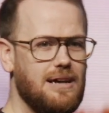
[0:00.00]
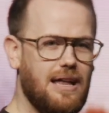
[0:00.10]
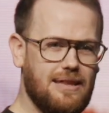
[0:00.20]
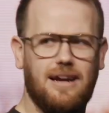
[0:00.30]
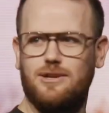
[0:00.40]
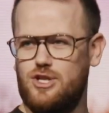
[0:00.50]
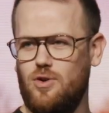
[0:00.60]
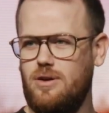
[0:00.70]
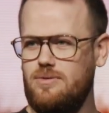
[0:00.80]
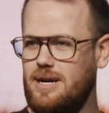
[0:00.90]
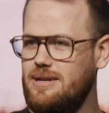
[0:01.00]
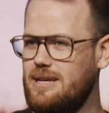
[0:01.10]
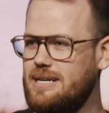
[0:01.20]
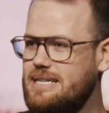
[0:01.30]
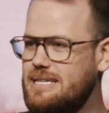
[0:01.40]
I like that control, right?
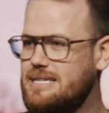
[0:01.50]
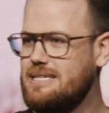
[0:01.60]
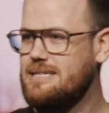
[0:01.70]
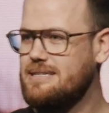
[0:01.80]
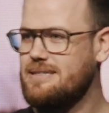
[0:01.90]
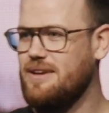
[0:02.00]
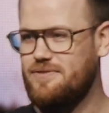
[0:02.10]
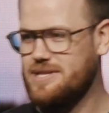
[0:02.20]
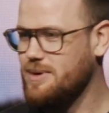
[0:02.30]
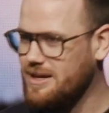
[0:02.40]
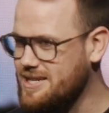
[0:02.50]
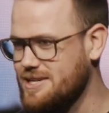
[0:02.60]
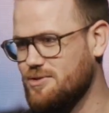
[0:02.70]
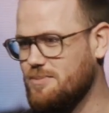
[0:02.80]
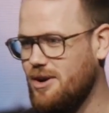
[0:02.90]
Like, if someone else
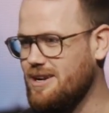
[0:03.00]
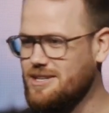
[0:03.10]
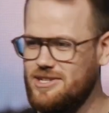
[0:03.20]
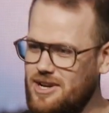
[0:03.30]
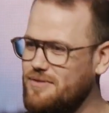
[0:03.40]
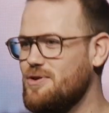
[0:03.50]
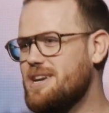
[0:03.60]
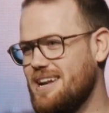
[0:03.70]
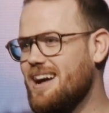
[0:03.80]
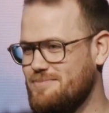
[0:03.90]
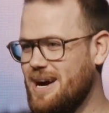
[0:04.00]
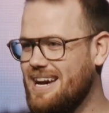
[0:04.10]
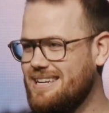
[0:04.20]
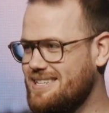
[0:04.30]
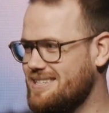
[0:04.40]
has a remote, I just start freaking out in my
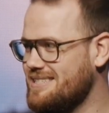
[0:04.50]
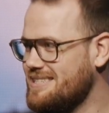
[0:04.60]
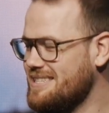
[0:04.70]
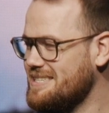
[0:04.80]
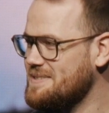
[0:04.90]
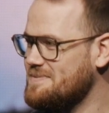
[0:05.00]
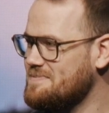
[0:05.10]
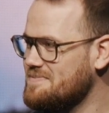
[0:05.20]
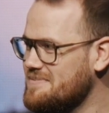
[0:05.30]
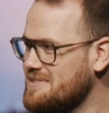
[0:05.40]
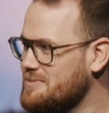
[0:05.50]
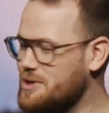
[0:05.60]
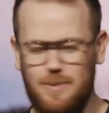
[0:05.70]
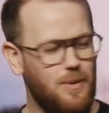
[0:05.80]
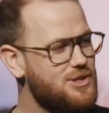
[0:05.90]
head. We
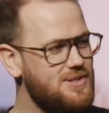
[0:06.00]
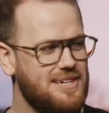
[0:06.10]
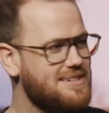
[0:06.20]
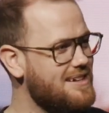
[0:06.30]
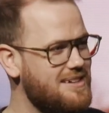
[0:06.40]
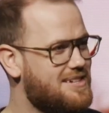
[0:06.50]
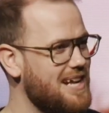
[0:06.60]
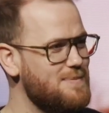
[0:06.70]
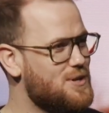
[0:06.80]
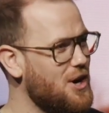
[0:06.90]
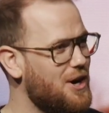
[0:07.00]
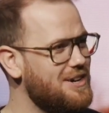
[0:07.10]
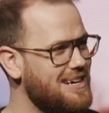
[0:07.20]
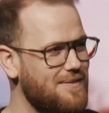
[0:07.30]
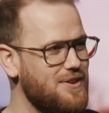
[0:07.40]
could be watching exactly the same show
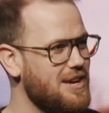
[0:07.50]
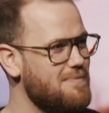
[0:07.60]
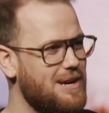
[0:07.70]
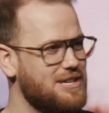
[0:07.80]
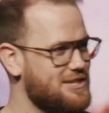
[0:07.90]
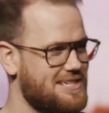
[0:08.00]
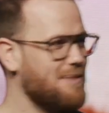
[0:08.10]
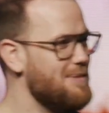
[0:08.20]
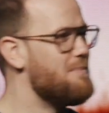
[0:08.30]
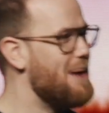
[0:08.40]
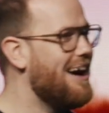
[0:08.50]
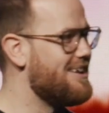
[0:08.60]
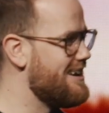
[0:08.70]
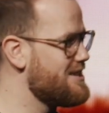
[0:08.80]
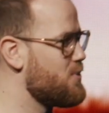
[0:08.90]
and everything, but it's just something about
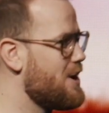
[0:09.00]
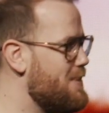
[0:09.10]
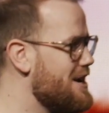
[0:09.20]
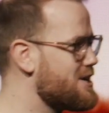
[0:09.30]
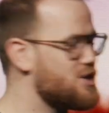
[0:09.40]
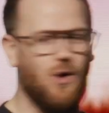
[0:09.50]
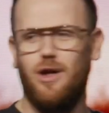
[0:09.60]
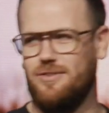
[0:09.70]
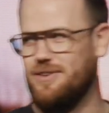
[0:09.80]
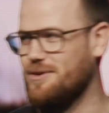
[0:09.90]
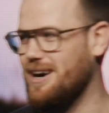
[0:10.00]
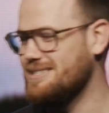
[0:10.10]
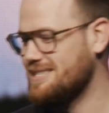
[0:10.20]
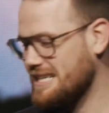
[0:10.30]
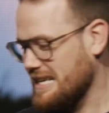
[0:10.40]
it. I just want to be in control of it,
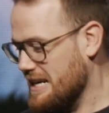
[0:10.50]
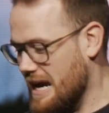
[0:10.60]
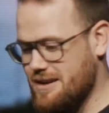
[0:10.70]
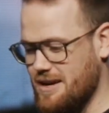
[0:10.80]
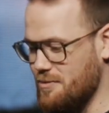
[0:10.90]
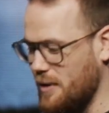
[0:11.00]
right? And about